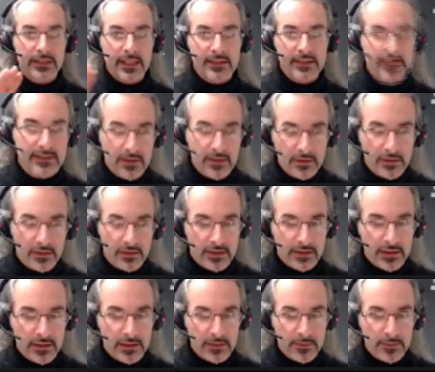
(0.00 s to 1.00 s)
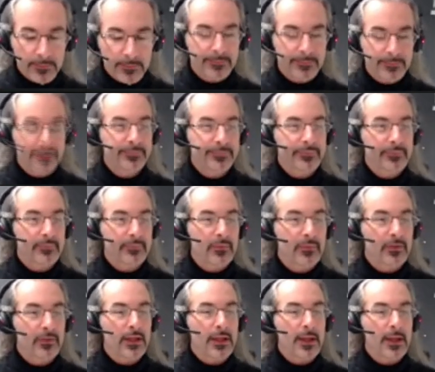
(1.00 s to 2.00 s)
That's the whole idea.
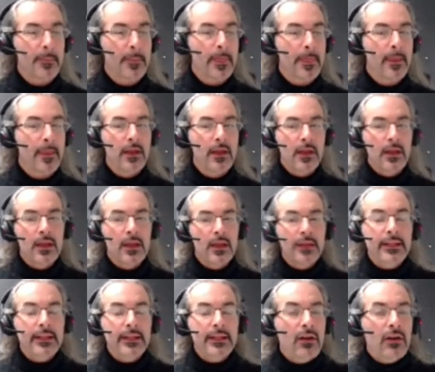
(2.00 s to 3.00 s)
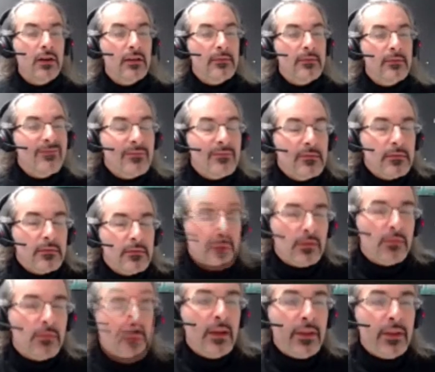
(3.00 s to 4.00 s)
Okay. Now,
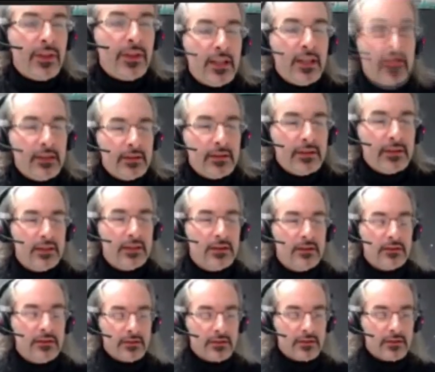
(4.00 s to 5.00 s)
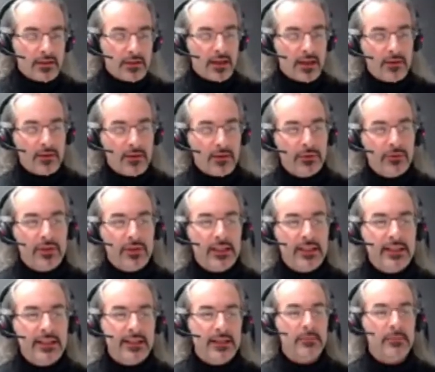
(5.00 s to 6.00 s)
one thing that I was
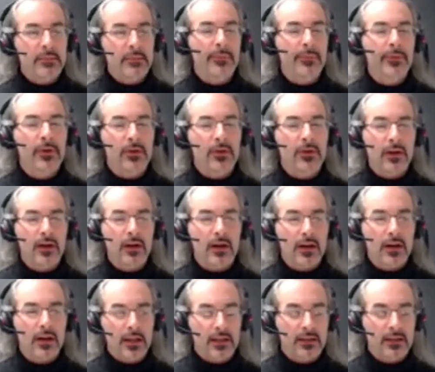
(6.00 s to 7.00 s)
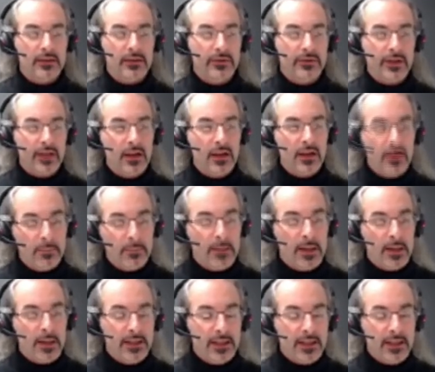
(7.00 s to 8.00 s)
already saying before, and I hope
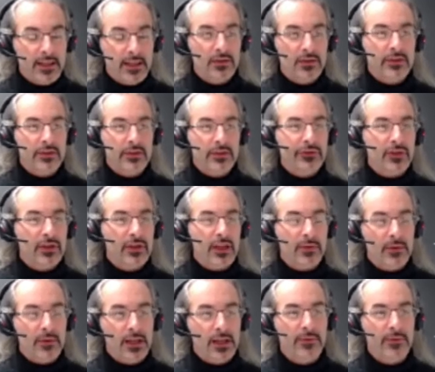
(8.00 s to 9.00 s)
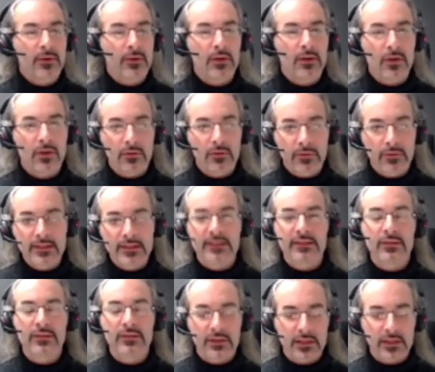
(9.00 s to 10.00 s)
by the end of this talk I will have
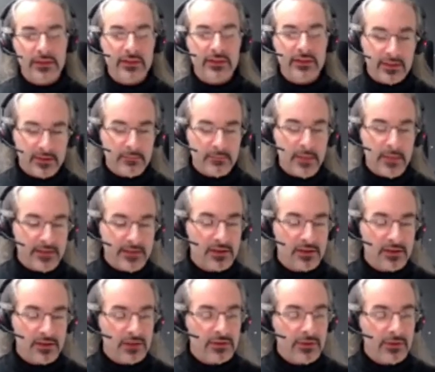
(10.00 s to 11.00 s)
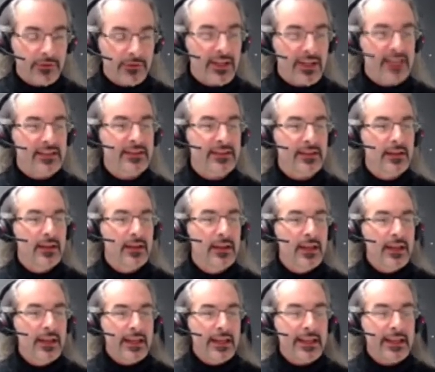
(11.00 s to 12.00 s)
convinced you that it makes a lot of sense,
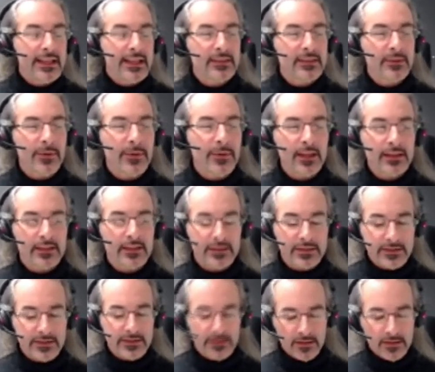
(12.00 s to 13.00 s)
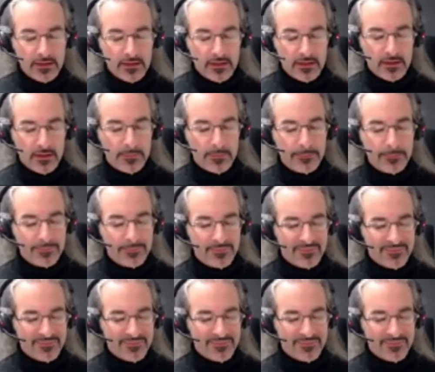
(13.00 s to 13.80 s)
is the fact that um,